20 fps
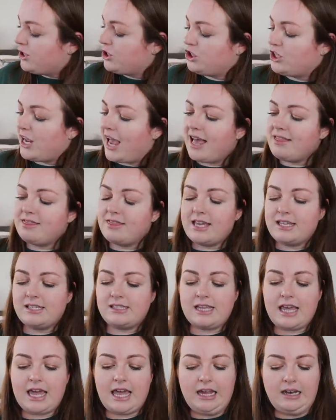I shared
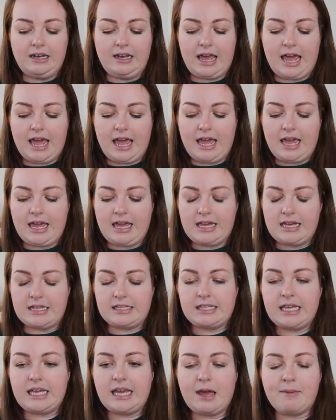this in
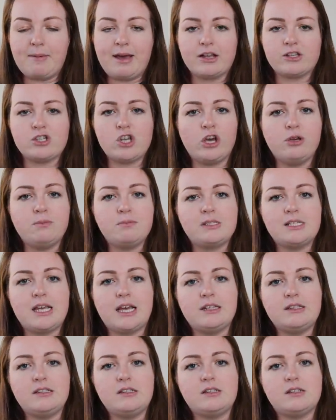a TK Maxx
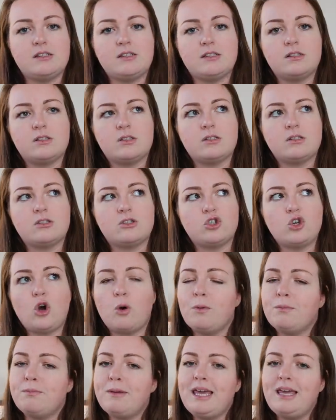HomeSense
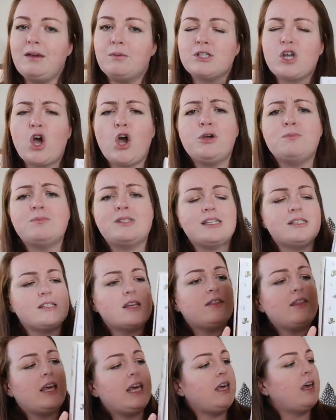shop with me. Was it HomeSense,
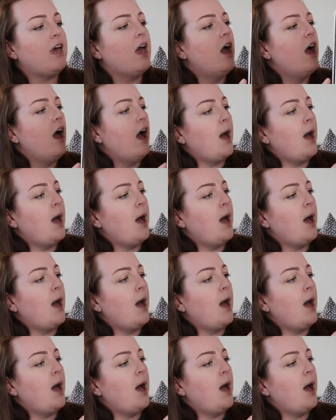I think?